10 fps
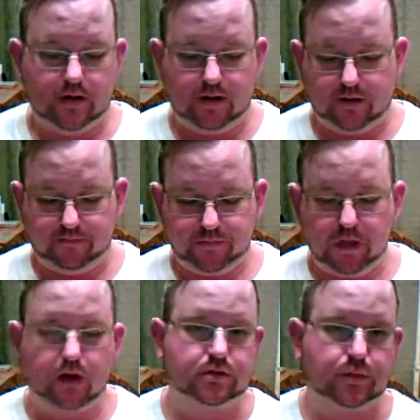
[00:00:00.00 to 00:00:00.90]

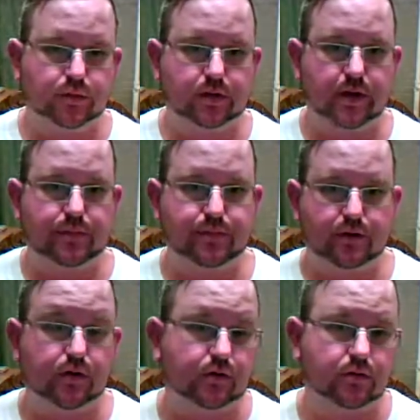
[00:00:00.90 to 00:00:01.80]
Also with the
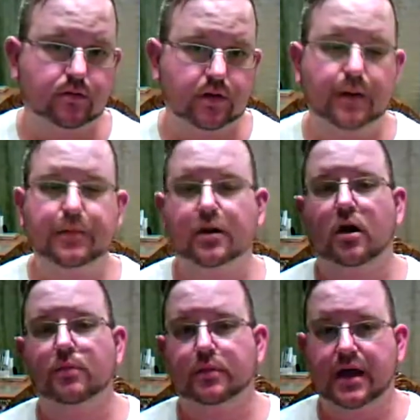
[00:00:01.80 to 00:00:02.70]
Copic, or I'm going to
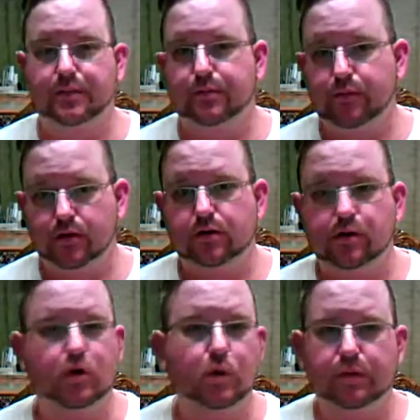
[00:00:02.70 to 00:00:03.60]
call them Copic marker
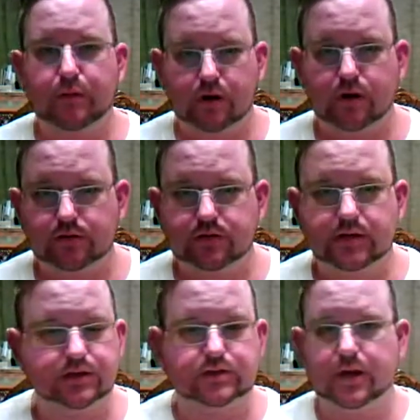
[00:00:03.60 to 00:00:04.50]
or Copic markers.
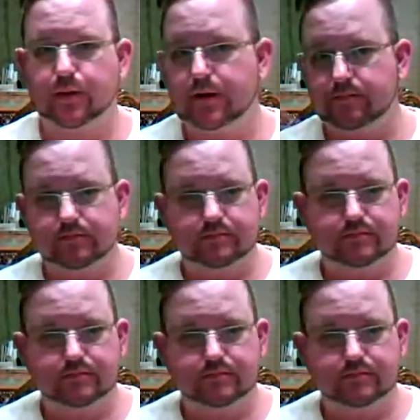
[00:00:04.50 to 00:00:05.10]
That's just how I